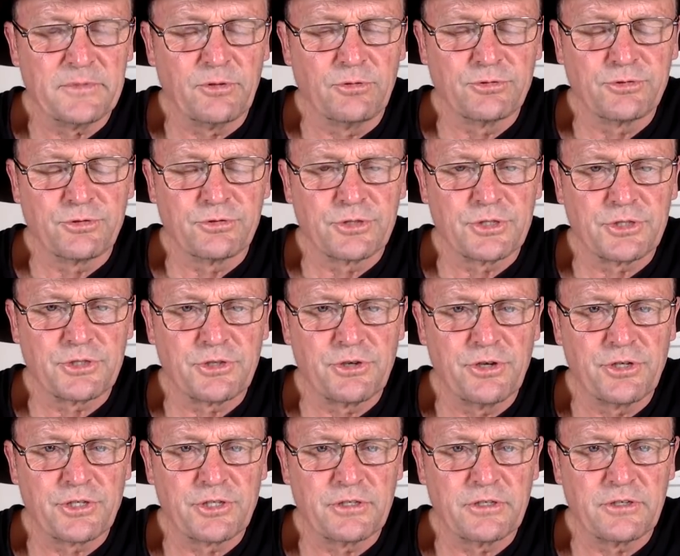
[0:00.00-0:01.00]
all sorts of
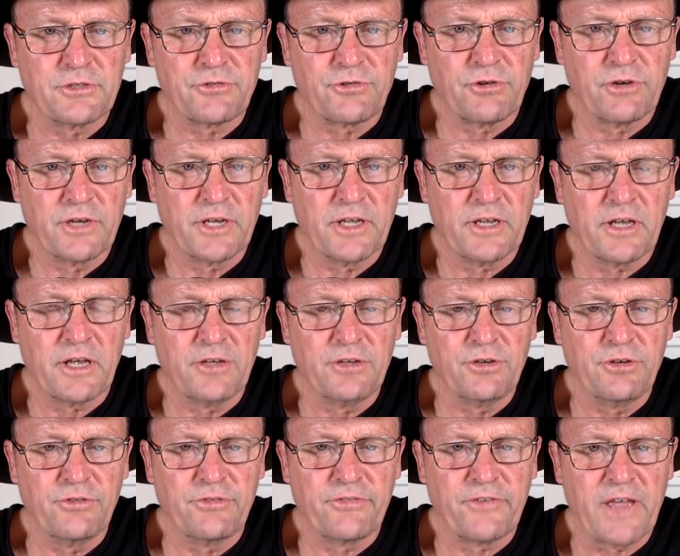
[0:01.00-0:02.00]
searching to try and get a
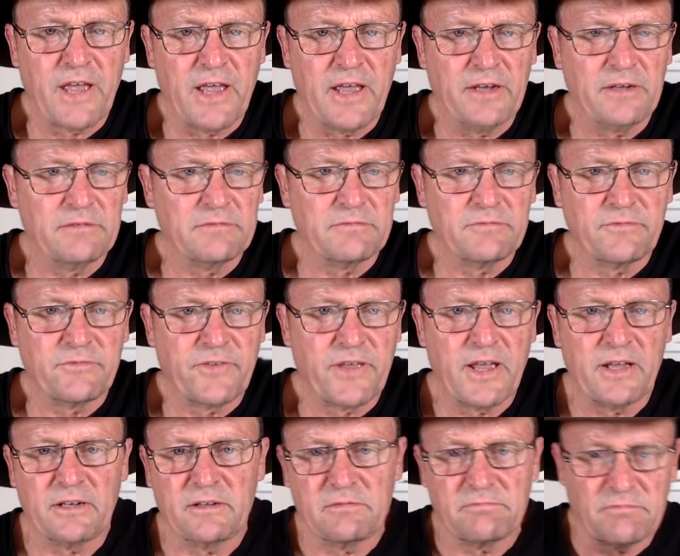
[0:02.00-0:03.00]
new fan
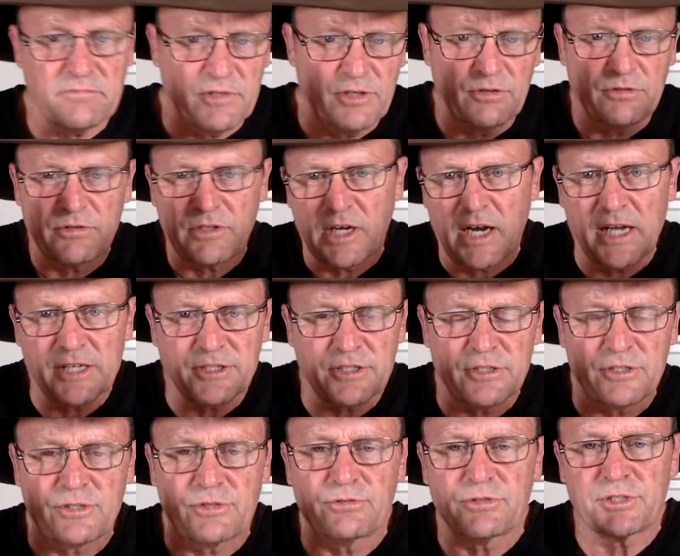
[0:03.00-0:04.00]
fan you know cluster
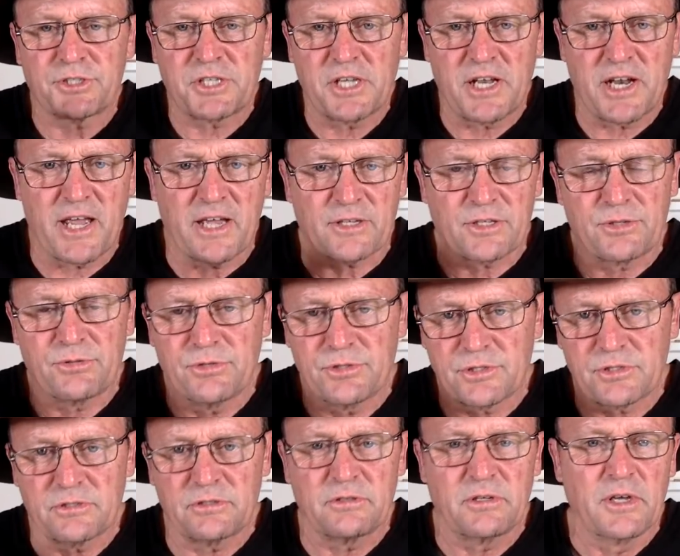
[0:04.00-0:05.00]
sort of sent out to
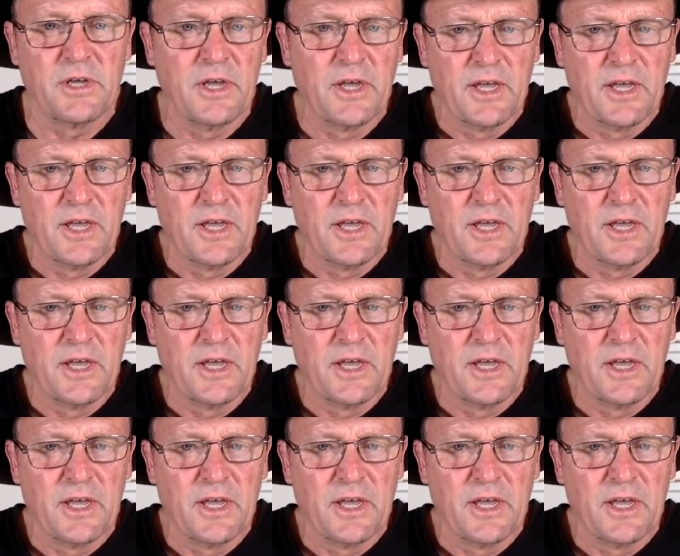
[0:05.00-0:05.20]
us and